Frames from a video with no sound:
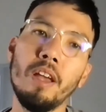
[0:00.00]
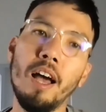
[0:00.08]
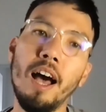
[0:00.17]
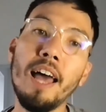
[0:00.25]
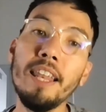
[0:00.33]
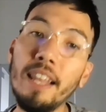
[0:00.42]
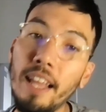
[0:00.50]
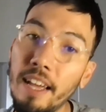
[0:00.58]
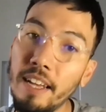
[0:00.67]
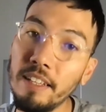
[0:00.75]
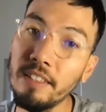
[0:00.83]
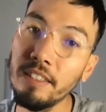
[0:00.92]

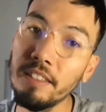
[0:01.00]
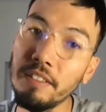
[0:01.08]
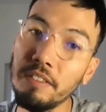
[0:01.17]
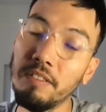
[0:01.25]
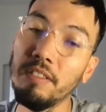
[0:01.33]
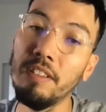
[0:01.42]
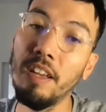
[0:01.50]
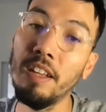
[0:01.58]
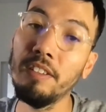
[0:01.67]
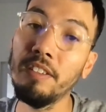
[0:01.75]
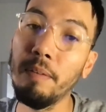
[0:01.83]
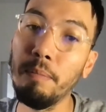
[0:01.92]
Unless
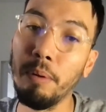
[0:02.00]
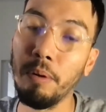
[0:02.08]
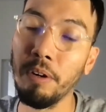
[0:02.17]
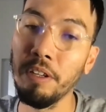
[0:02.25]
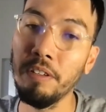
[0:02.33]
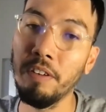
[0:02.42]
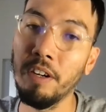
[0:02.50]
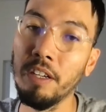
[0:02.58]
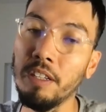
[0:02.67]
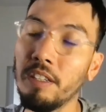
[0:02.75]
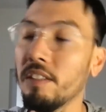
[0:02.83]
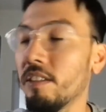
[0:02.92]
at some point,
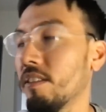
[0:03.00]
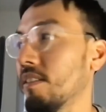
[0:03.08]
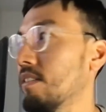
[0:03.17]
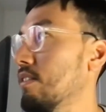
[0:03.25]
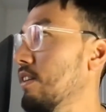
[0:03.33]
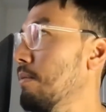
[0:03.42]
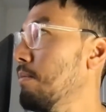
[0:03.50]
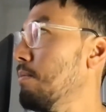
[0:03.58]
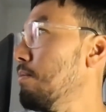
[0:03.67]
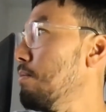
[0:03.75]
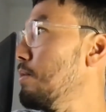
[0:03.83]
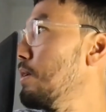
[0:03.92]
right,
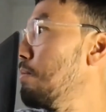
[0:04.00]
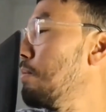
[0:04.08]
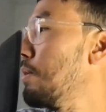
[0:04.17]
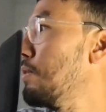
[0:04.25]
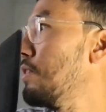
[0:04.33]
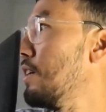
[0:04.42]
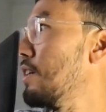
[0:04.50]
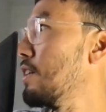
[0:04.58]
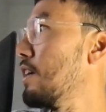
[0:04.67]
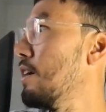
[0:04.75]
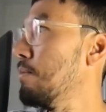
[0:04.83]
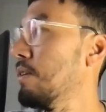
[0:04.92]
some
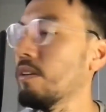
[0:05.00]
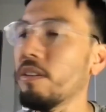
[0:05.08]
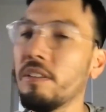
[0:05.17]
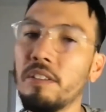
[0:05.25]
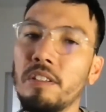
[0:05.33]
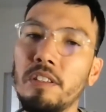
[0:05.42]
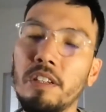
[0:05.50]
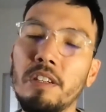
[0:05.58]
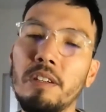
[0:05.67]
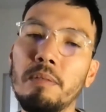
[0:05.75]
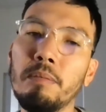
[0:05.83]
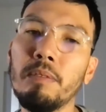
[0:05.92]
project comes out and says, yeah,
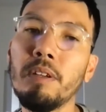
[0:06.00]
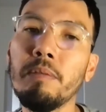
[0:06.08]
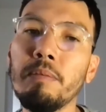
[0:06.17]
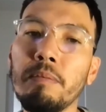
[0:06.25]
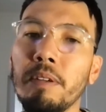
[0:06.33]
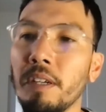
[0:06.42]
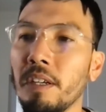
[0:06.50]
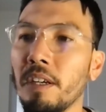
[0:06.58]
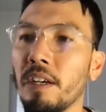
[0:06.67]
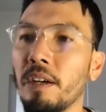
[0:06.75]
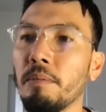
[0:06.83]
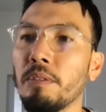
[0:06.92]

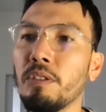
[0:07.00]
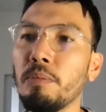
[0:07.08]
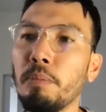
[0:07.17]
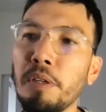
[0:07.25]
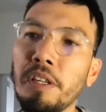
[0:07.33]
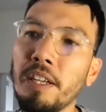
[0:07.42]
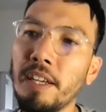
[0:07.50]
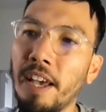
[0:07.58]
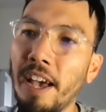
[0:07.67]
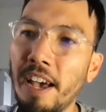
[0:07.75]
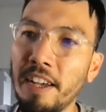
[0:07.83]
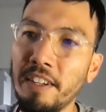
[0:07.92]
I'm spitting
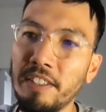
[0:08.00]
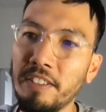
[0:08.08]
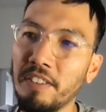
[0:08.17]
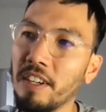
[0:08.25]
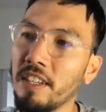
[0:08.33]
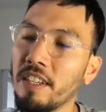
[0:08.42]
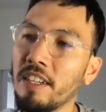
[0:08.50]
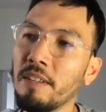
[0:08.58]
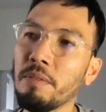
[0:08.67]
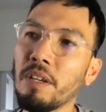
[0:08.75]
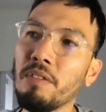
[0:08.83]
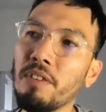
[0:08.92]
cash, right, and
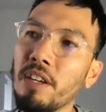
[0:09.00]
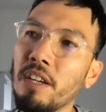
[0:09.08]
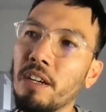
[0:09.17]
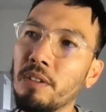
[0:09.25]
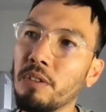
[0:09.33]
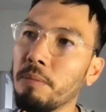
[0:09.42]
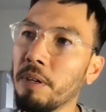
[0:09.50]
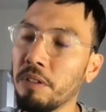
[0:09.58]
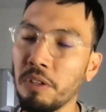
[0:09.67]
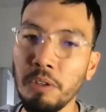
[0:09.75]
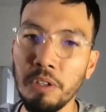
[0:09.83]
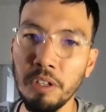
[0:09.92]
I'm giving it out to my
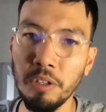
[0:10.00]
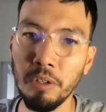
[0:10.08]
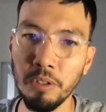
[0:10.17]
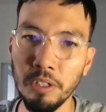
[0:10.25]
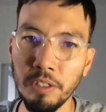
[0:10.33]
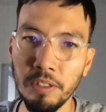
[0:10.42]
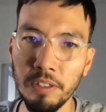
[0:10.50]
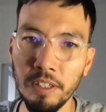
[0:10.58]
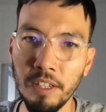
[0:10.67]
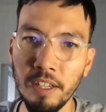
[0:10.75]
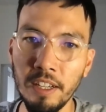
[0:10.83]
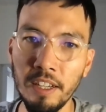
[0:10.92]
token holders,
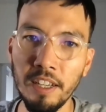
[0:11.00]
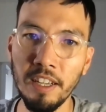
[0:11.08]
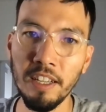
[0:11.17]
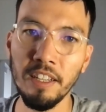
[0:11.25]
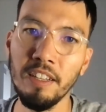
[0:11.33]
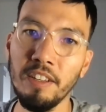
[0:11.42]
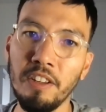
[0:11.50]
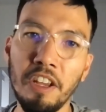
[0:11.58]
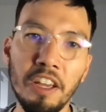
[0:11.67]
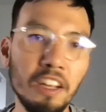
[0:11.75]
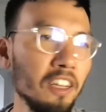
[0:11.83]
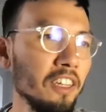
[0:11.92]
and you
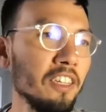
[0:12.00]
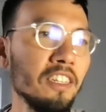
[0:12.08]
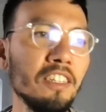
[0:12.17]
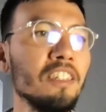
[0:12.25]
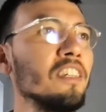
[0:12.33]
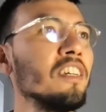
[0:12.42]
get like a,